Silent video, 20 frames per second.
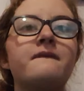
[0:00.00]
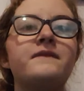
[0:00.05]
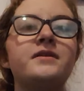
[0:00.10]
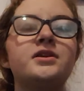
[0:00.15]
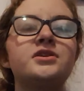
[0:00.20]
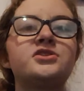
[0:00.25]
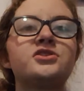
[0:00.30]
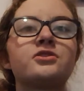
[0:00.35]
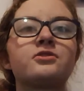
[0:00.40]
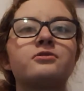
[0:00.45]

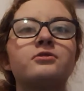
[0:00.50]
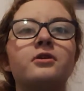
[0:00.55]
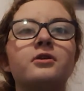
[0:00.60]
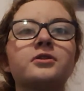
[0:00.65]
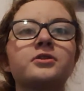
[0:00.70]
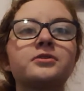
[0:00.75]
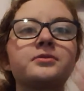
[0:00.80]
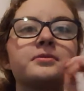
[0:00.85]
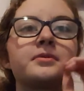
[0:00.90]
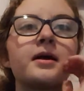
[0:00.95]
Finish the
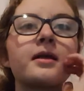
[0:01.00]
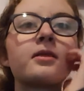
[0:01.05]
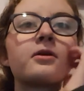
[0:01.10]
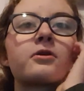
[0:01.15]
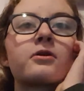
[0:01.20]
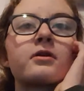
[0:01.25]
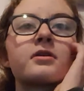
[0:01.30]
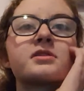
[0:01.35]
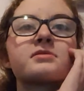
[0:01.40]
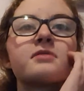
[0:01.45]
quote while
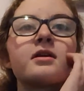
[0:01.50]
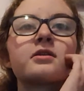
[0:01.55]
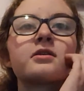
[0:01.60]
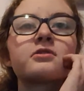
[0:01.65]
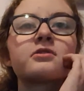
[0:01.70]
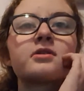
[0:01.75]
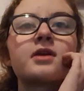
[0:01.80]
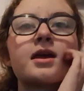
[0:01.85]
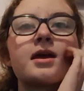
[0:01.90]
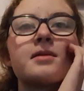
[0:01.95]
lowering
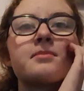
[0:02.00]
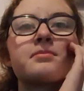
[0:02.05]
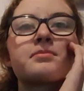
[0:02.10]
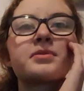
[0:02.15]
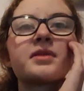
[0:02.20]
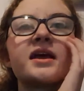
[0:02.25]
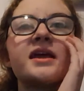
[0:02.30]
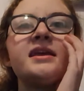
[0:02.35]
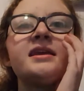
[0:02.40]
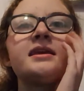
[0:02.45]
water.
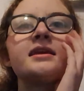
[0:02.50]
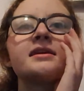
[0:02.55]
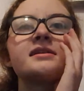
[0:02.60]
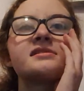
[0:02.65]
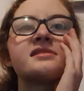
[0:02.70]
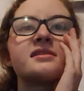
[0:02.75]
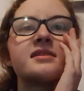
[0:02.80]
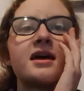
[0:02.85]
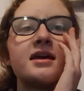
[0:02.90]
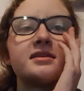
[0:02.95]
Blank
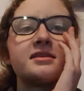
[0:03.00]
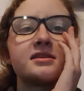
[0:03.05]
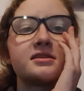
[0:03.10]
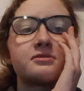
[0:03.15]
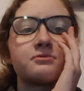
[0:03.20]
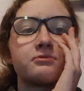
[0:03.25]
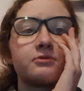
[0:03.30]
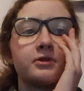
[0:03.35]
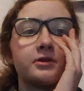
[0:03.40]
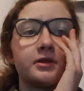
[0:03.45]
is the
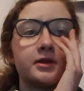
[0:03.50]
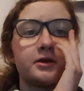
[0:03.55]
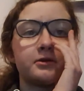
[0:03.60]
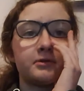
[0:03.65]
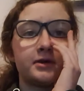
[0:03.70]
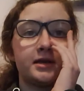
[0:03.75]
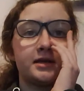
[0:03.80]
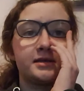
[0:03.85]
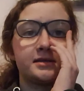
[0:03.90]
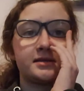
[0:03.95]
nicest word
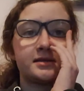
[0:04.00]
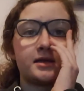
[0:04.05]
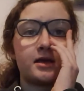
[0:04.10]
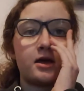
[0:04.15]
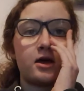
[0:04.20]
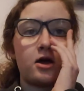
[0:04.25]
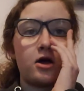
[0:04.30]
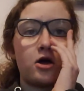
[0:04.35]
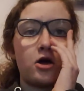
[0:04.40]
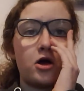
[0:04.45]
there is.
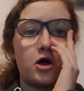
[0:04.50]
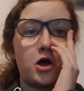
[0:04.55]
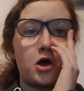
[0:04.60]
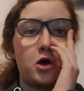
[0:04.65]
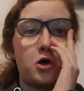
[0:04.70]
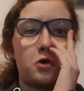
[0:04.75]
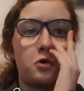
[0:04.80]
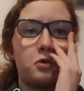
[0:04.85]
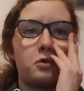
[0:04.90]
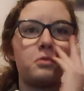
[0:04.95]

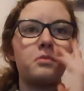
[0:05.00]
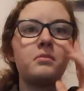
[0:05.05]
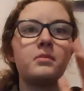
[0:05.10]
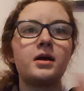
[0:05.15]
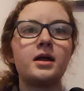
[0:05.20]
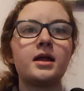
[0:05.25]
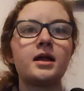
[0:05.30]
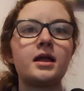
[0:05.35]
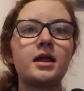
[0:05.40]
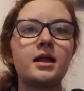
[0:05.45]
Home.